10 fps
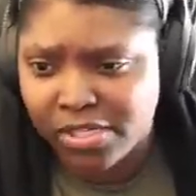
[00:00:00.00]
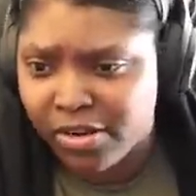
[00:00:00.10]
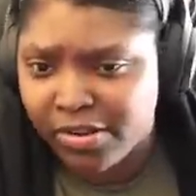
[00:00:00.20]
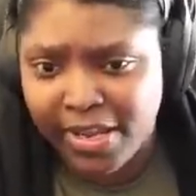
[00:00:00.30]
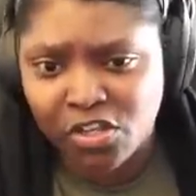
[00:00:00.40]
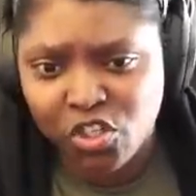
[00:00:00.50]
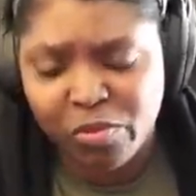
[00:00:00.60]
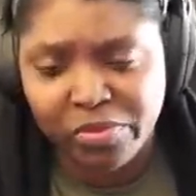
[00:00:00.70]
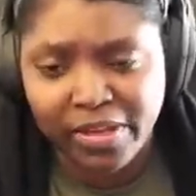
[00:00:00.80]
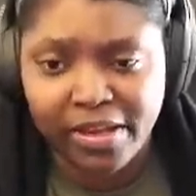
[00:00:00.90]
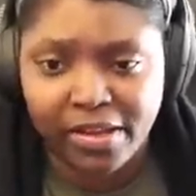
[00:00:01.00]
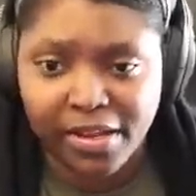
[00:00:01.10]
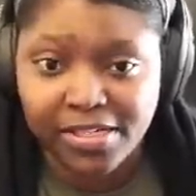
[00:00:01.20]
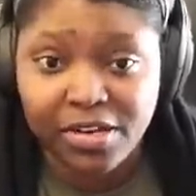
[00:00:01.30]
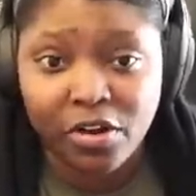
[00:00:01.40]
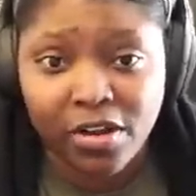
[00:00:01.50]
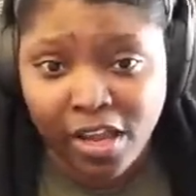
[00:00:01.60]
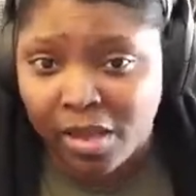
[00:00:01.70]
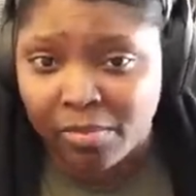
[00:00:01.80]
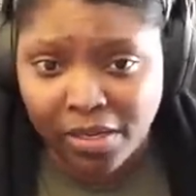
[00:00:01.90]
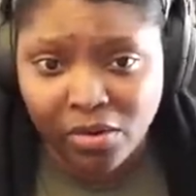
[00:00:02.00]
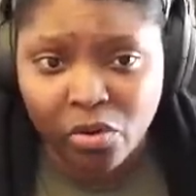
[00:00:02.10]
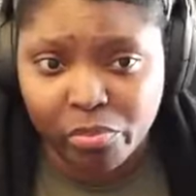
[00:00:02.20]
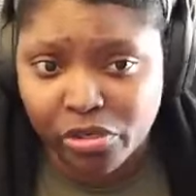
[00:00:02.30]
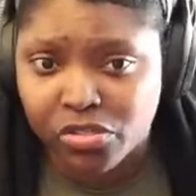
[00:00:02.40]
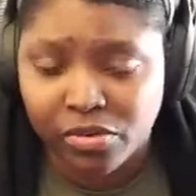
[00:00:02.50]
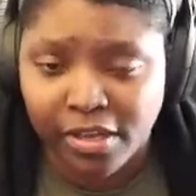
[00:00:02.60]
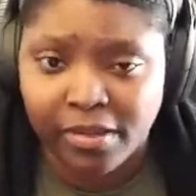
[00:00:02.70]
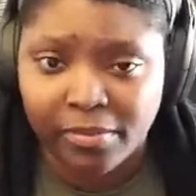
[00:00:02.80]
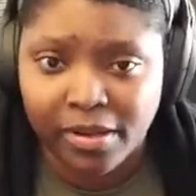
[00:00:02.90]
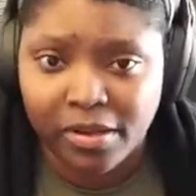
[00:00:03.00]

is there anything else you've been playing outside of your game, like your own personal game?